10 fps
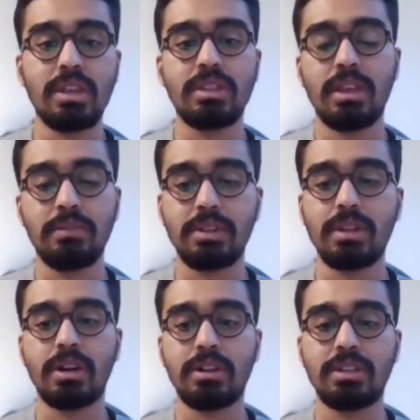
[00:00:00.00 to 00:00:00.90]
then they
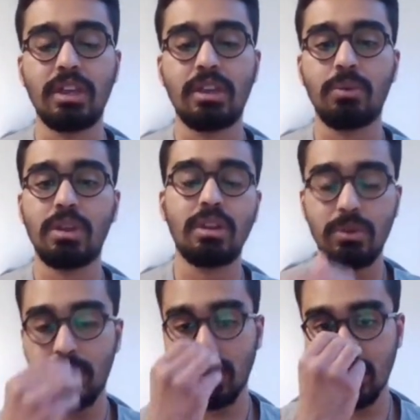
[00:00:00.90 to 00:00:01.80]
will uh, take you
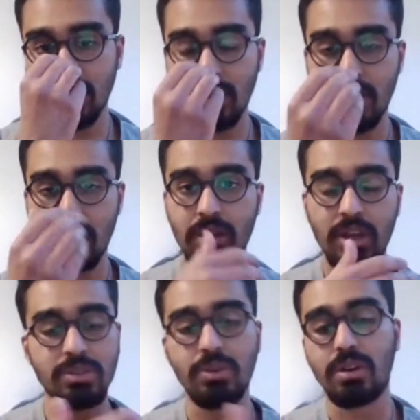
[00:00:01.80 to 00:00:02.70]
into his uh,
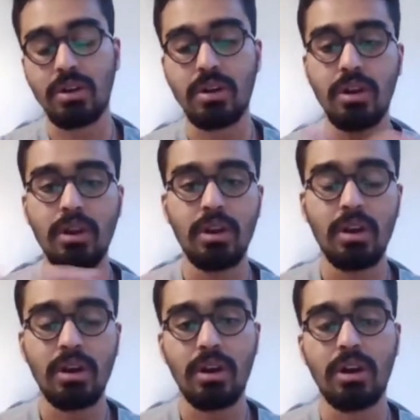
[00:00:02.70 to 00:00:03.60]
his or her
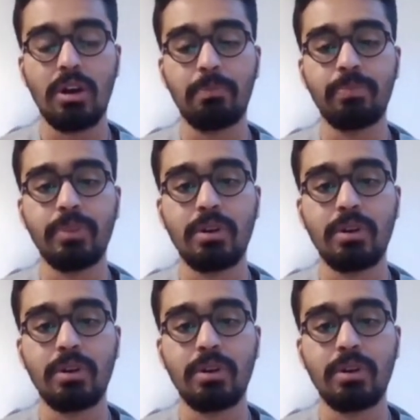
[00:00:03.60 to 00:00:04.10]
uh,